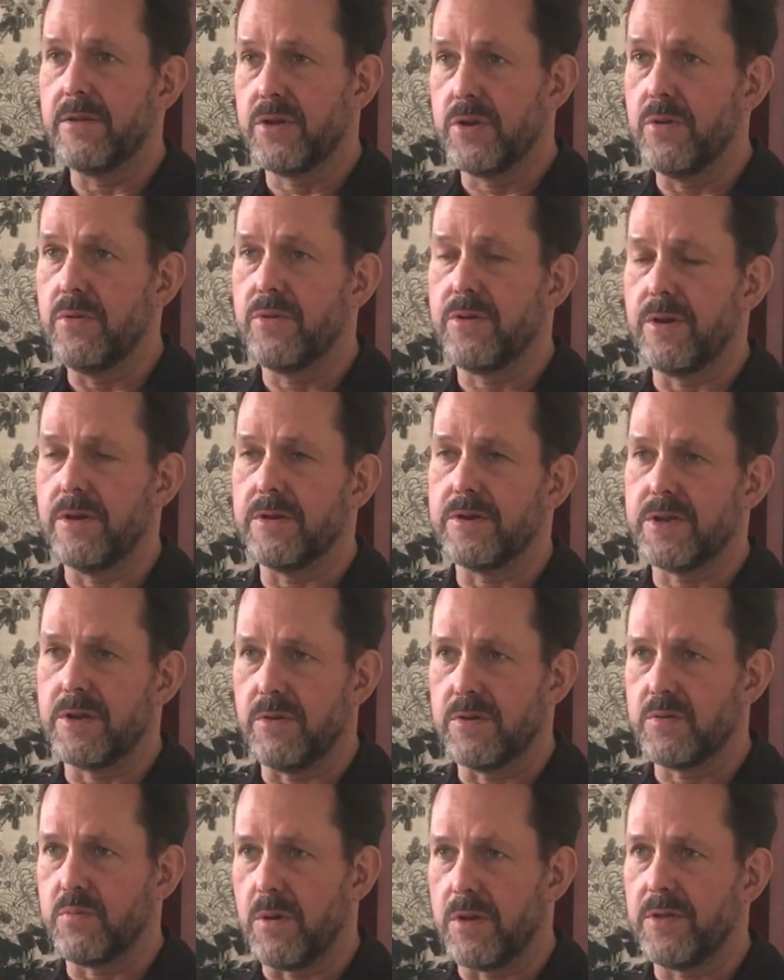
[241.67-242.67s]
2/3,
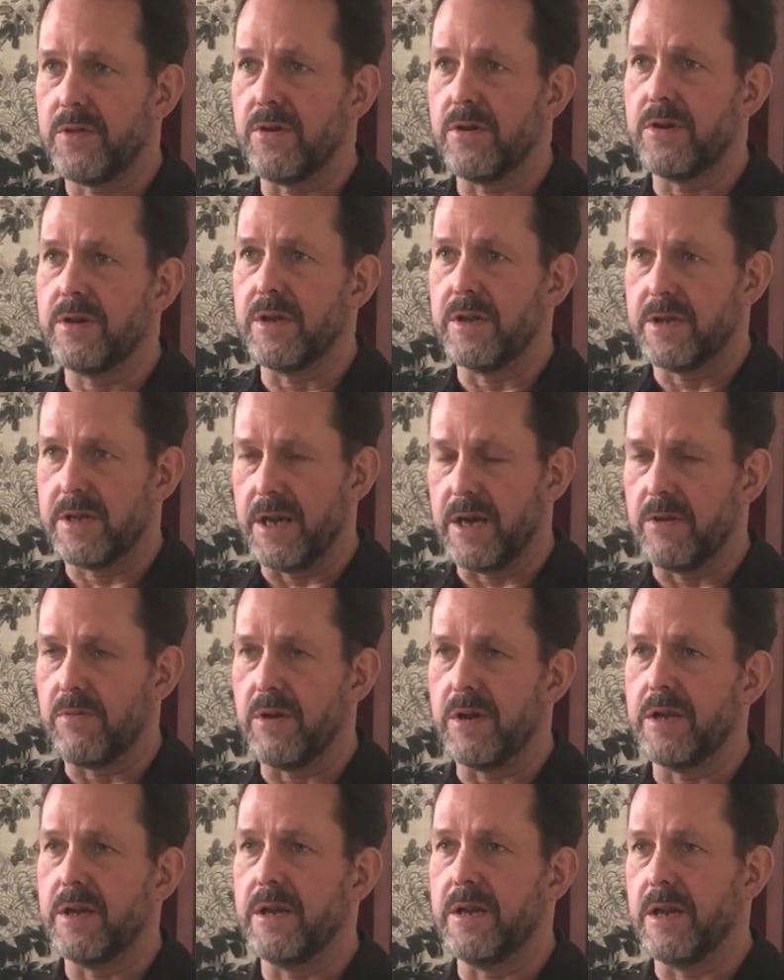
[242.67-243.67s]
so it's 1/3 Tie
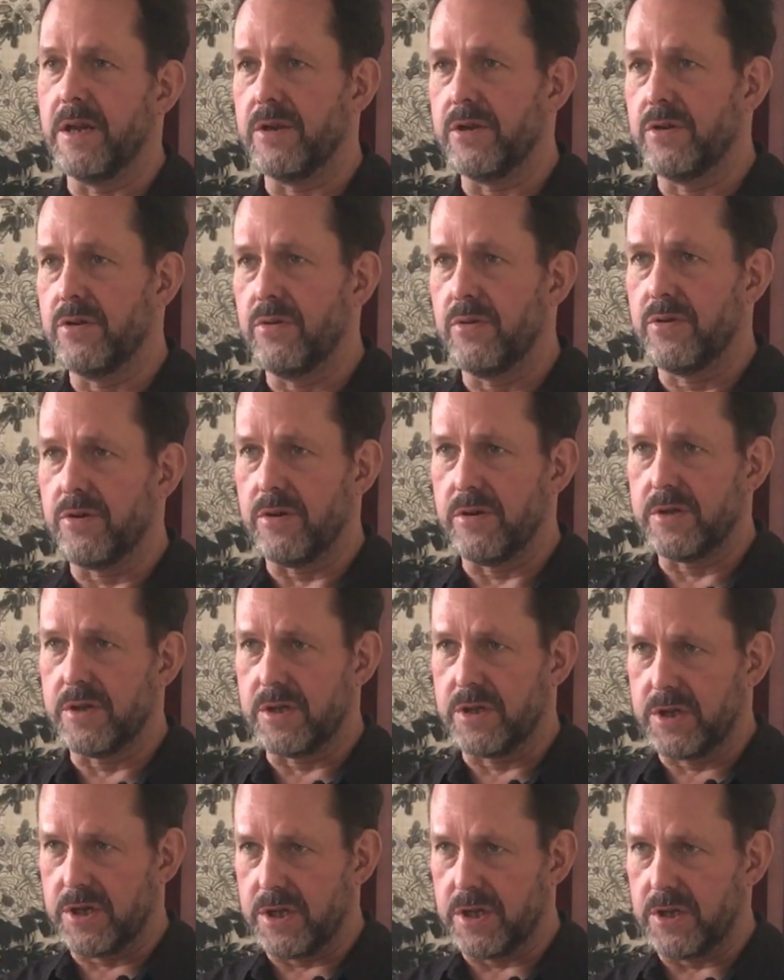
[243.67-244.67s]
Guan Yin and
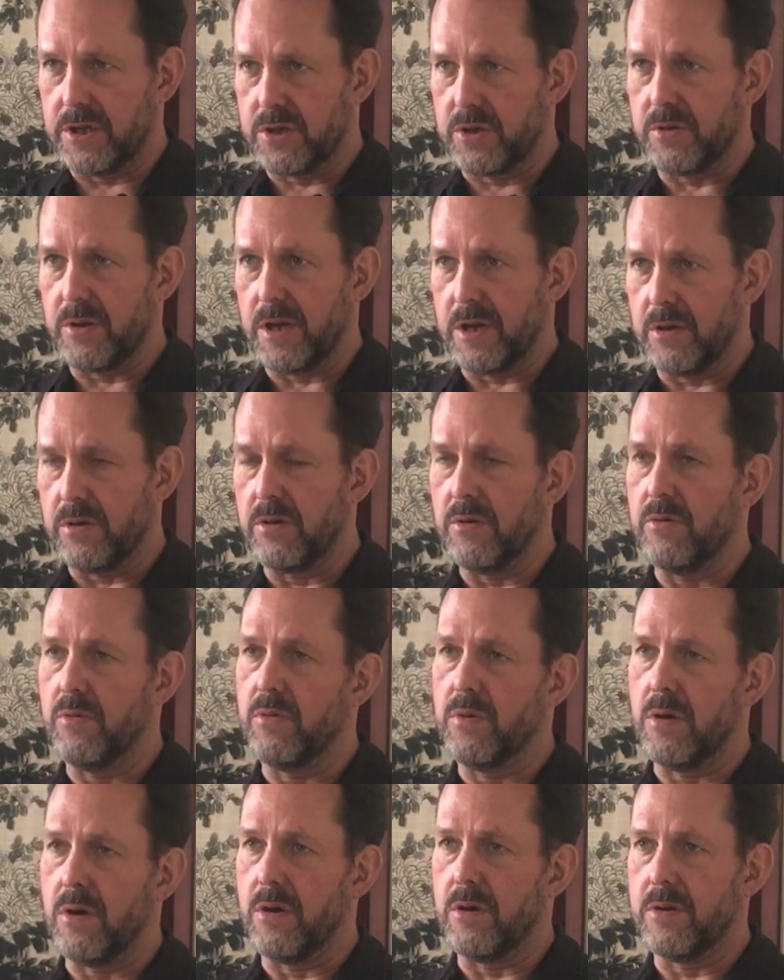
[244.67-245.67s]
2/3 Jinxuan
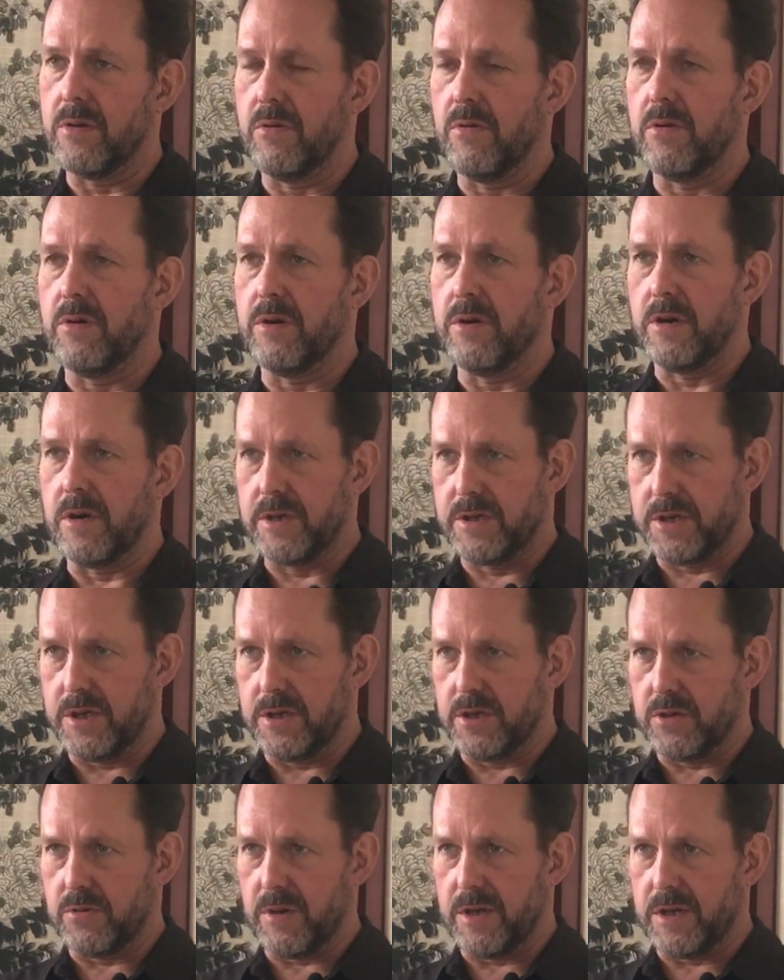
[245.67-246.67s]
Oolong, or
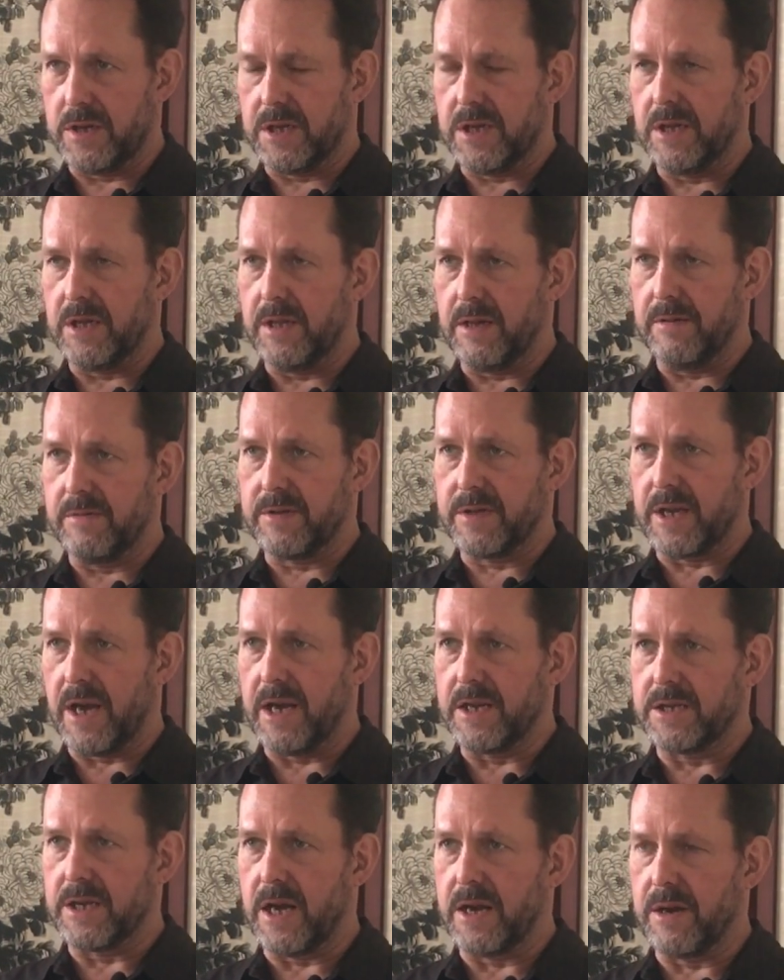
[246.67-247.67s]
Jinxuan tea leaves,
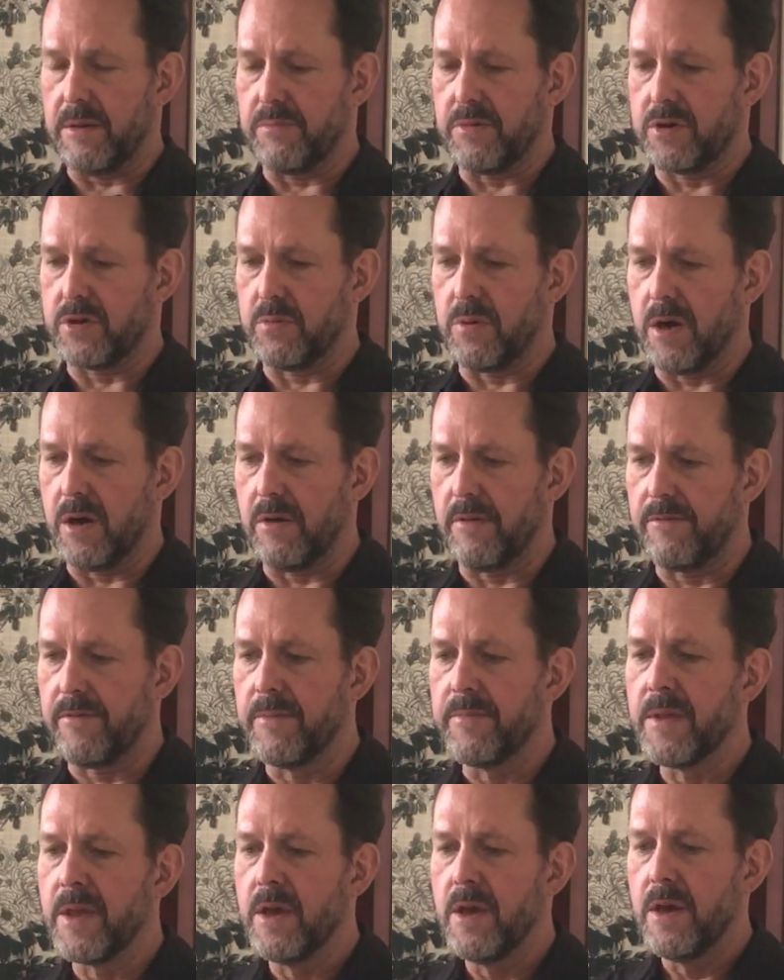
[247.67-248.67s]
Tai Cha number 12,
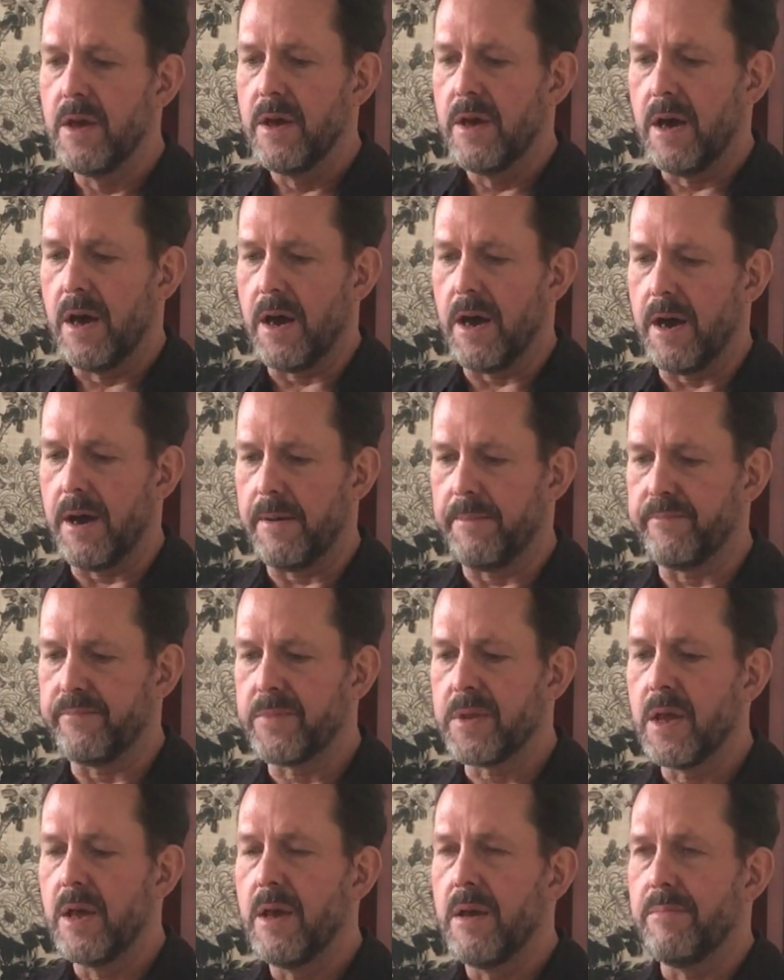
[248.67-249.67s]

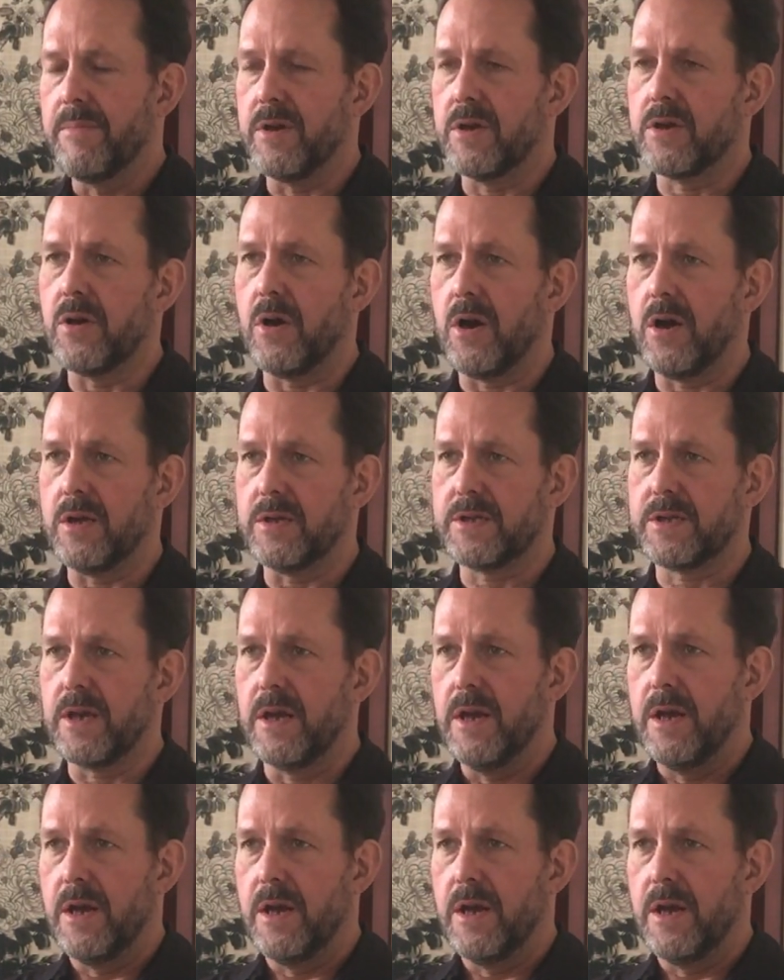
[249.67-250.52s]
because